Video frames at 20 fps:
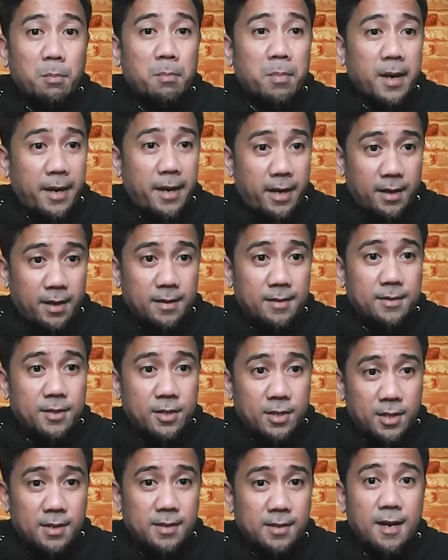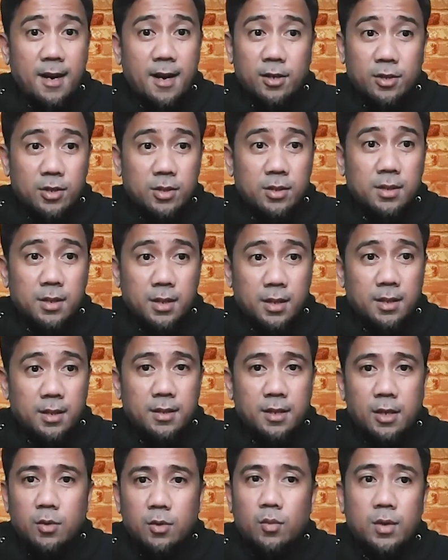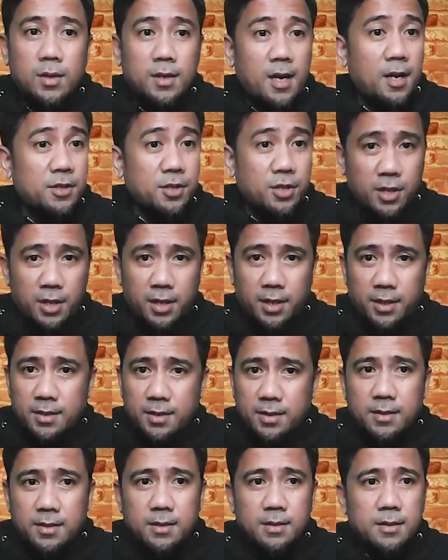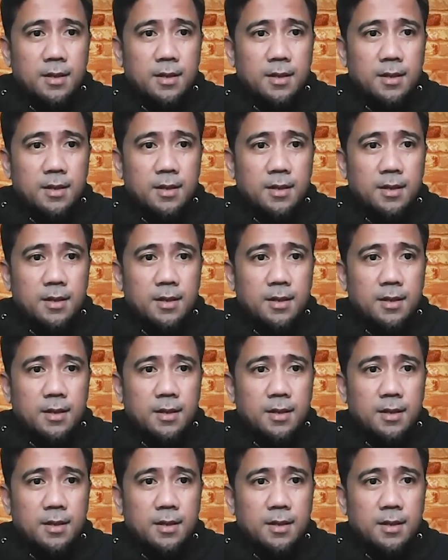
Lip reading: play chess. Actually, they don't want handshakes.